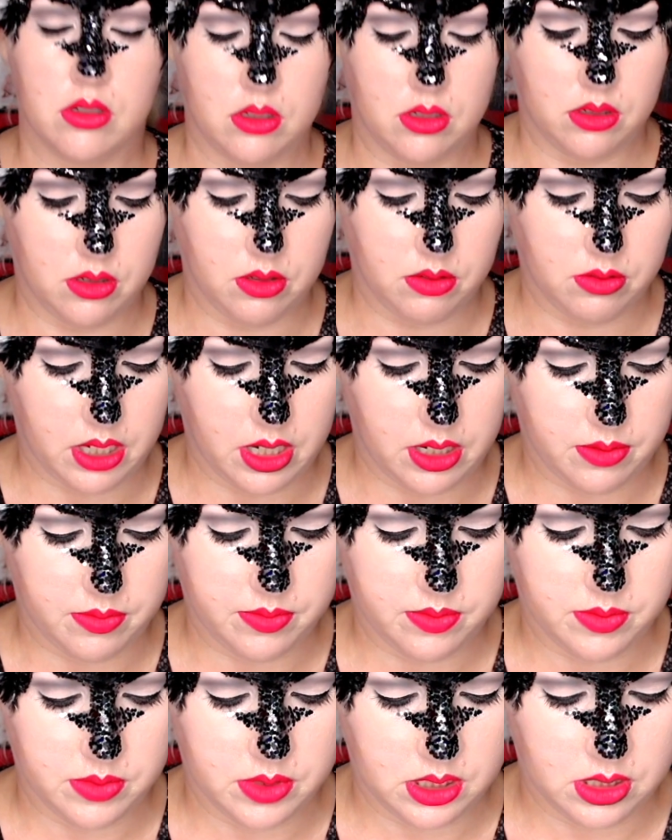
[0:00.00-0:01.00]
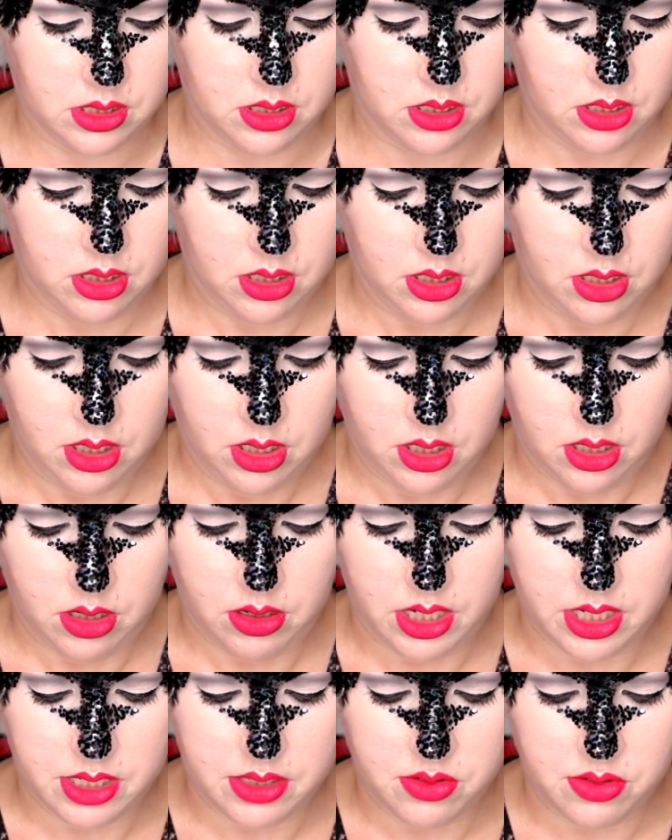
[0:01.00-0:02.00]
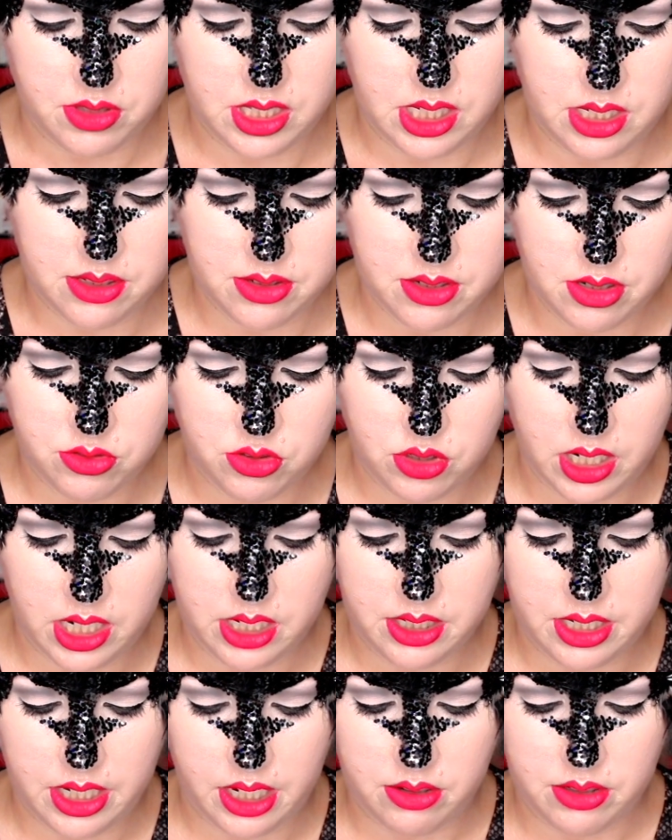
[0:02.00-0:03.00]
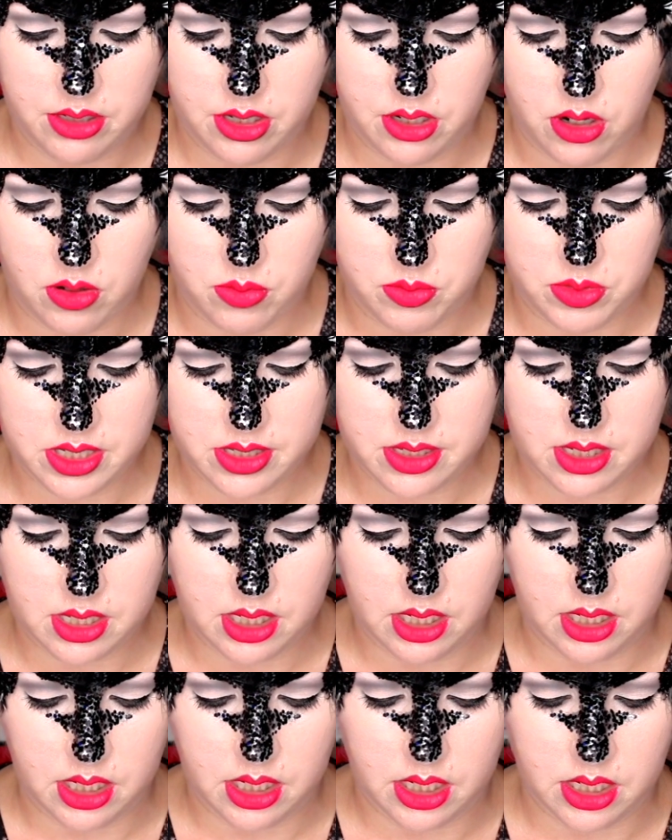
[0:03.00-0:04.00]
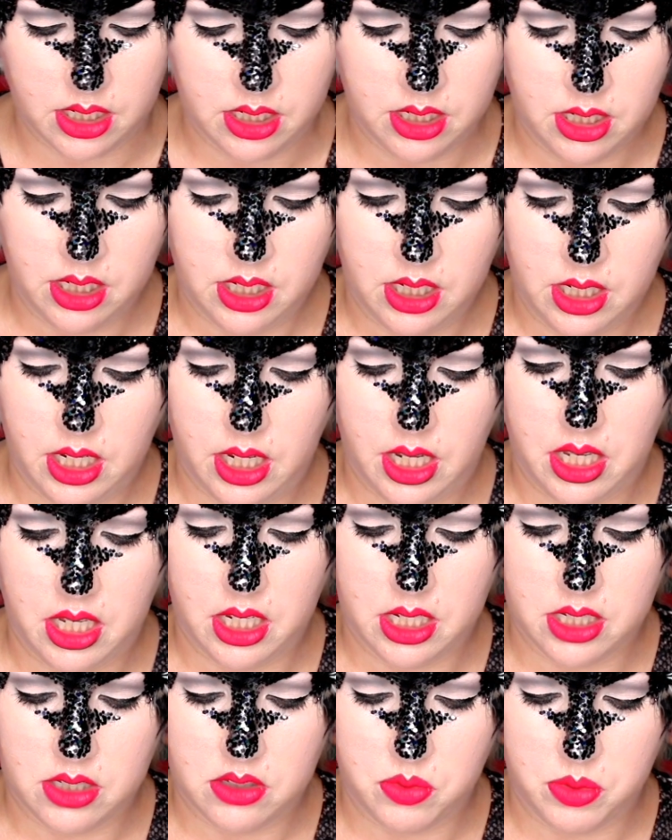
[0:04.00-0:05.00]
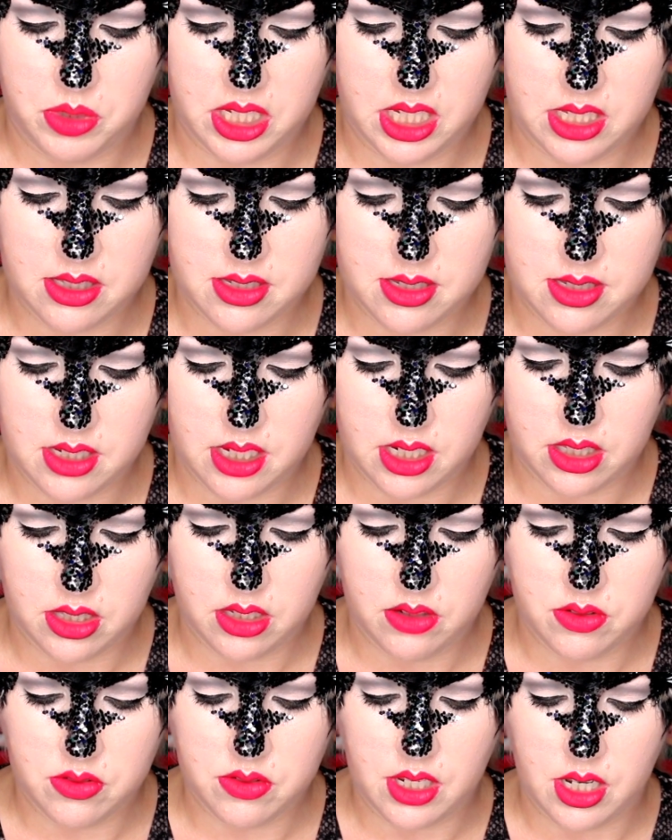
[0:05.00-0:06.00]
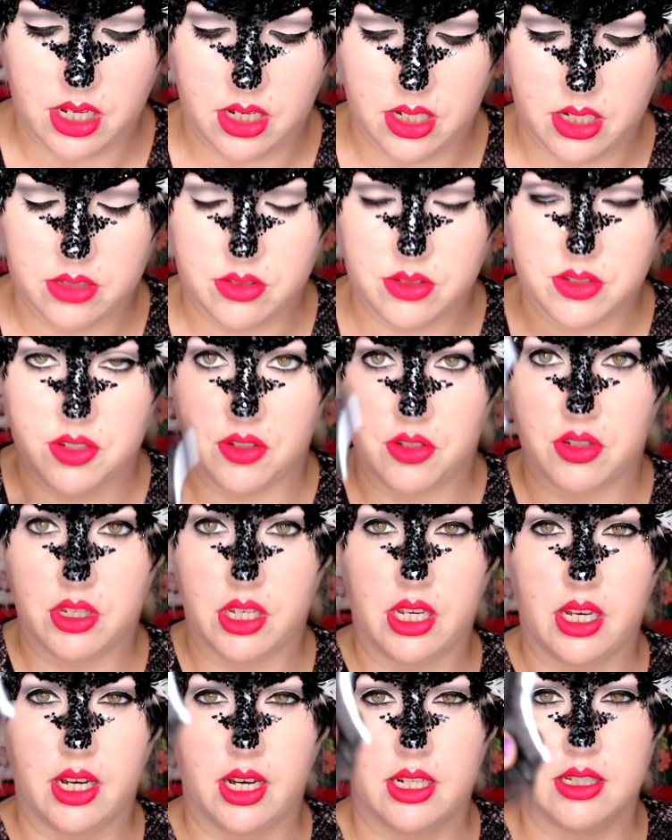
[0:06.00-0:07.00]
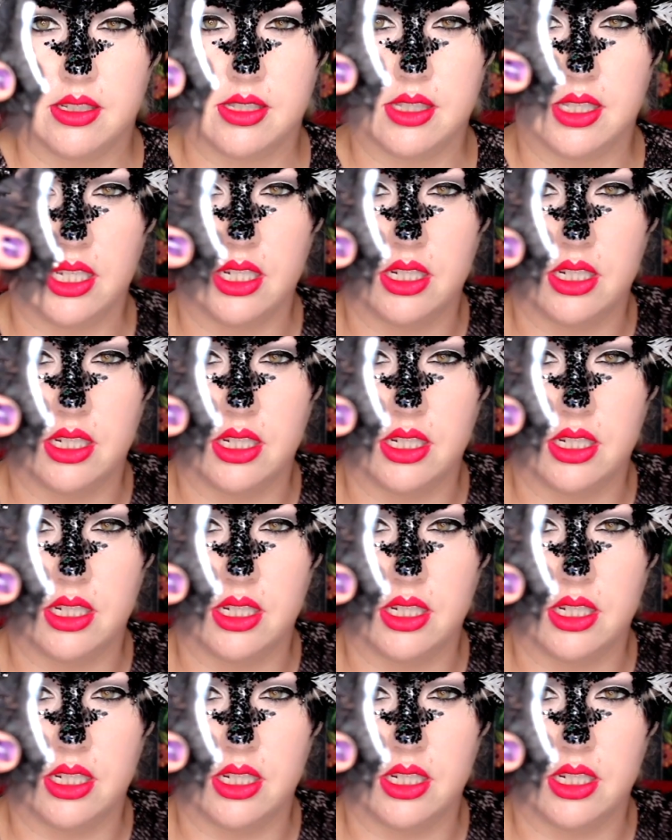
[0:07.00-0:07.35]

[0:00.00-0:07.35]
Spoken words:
Okay. All right, so these are drying down. They're almost clear, and we can stick those on. So you can kind of see